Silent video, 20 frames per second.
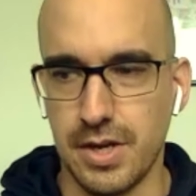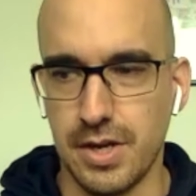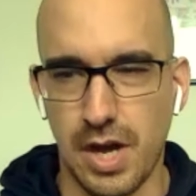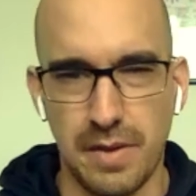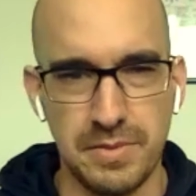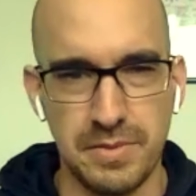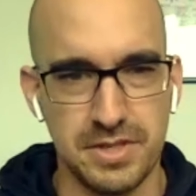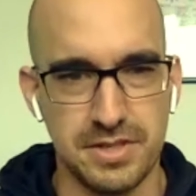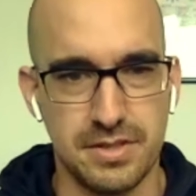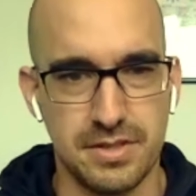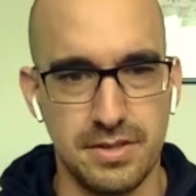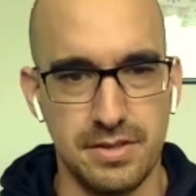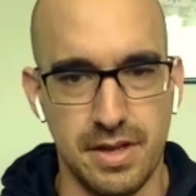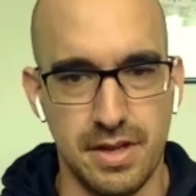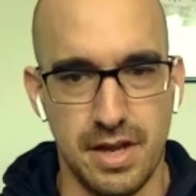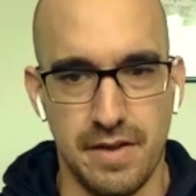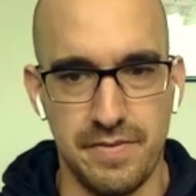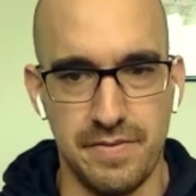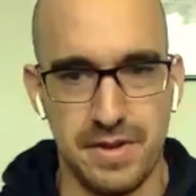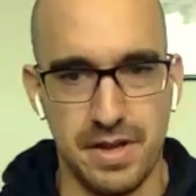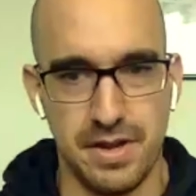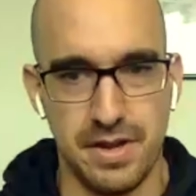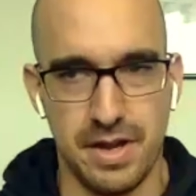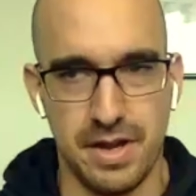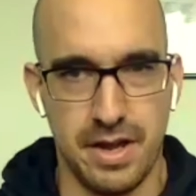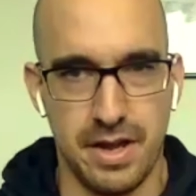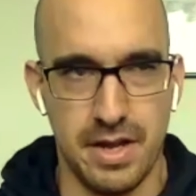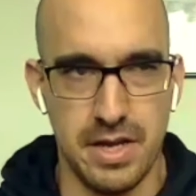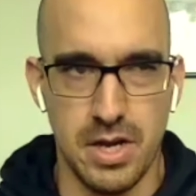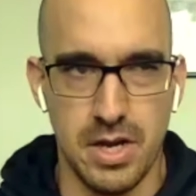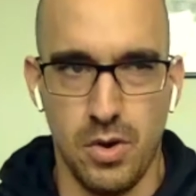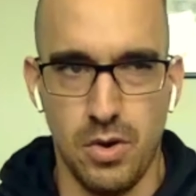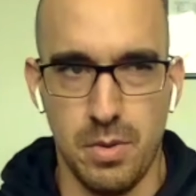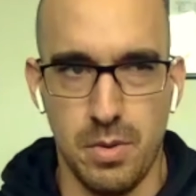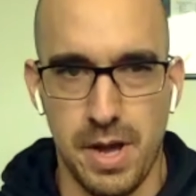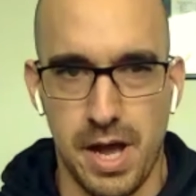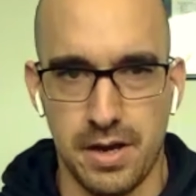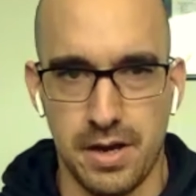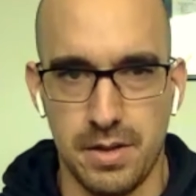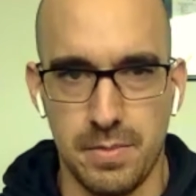I know
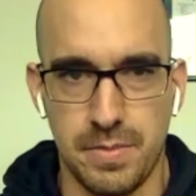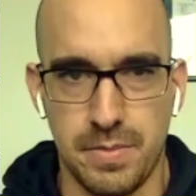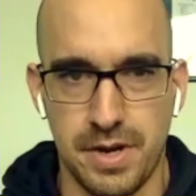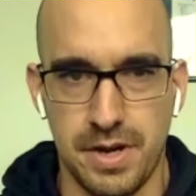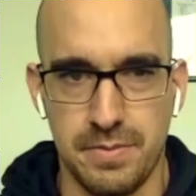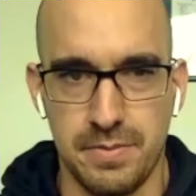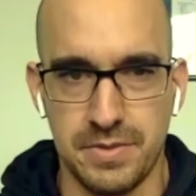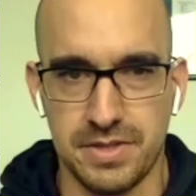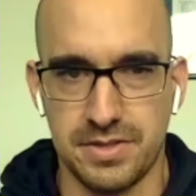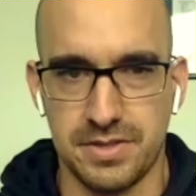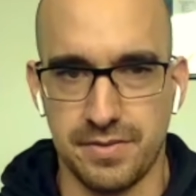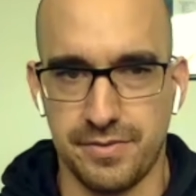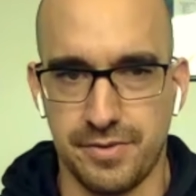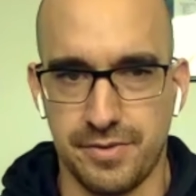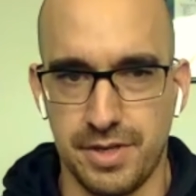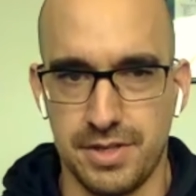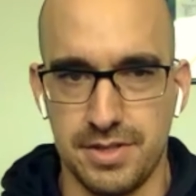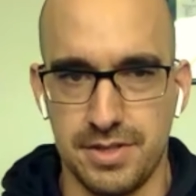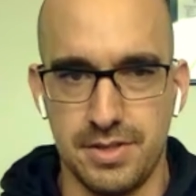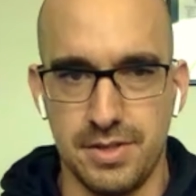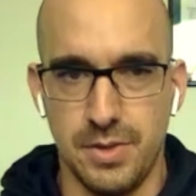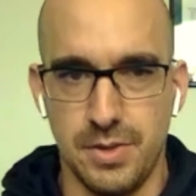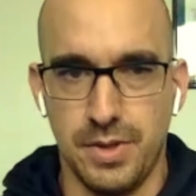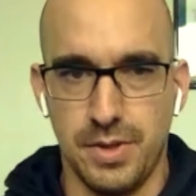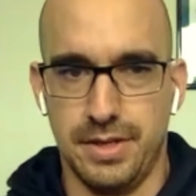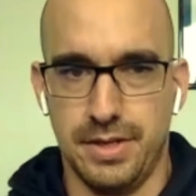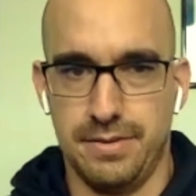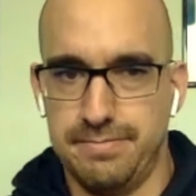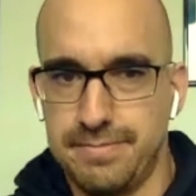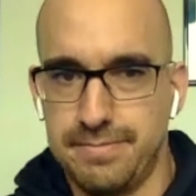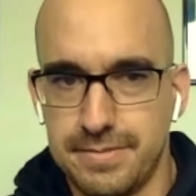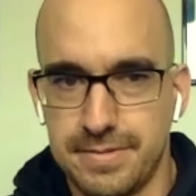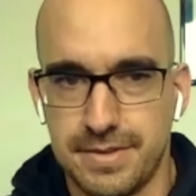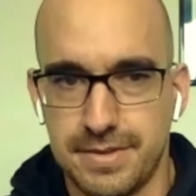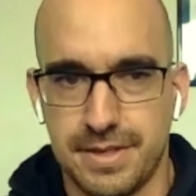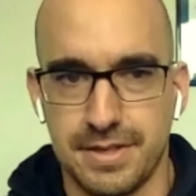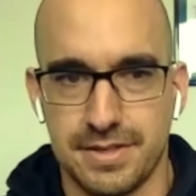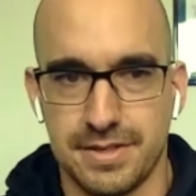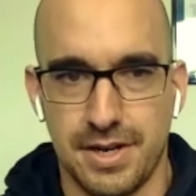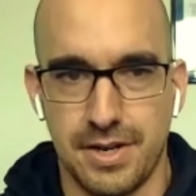about it, but I'm just afraid to do it
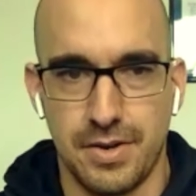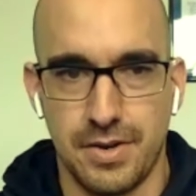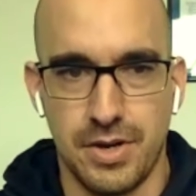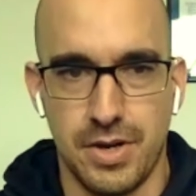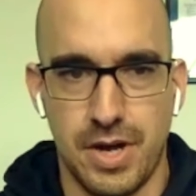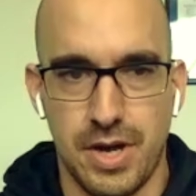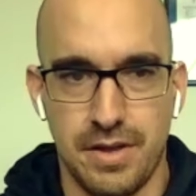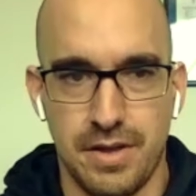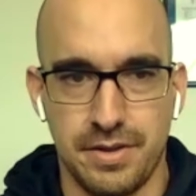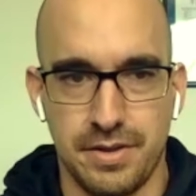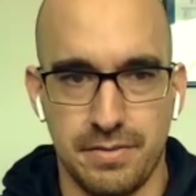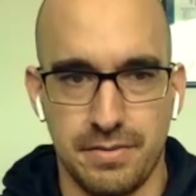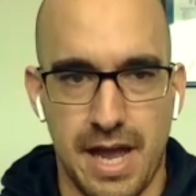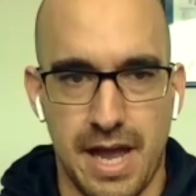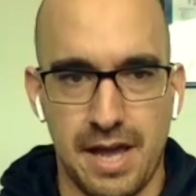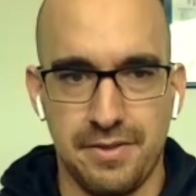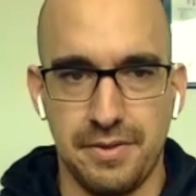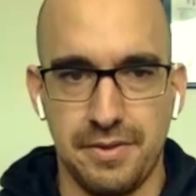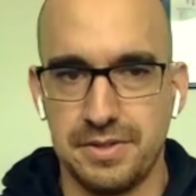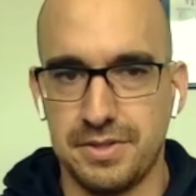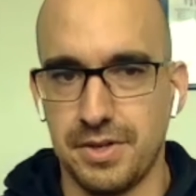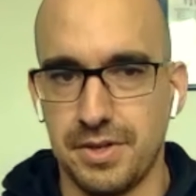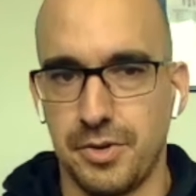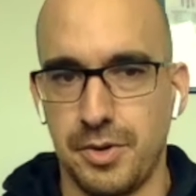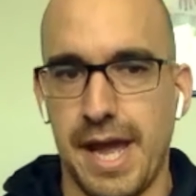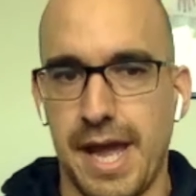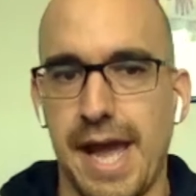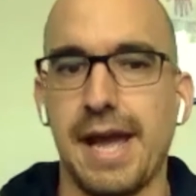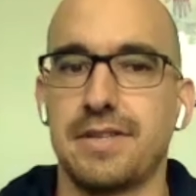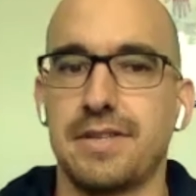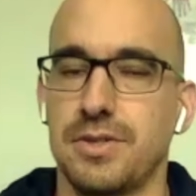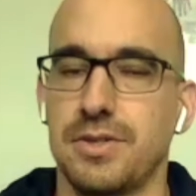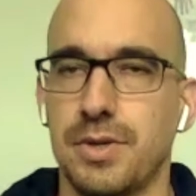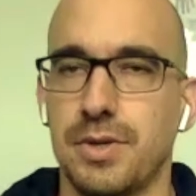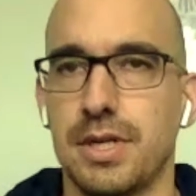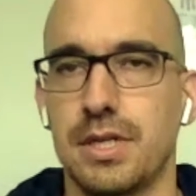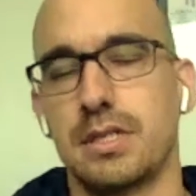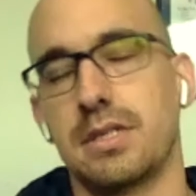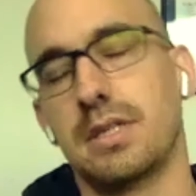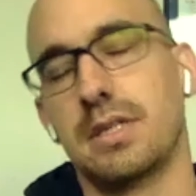because I don't know how the athlete's going to react
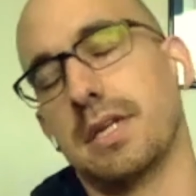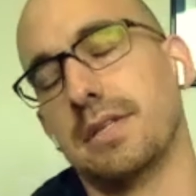to it.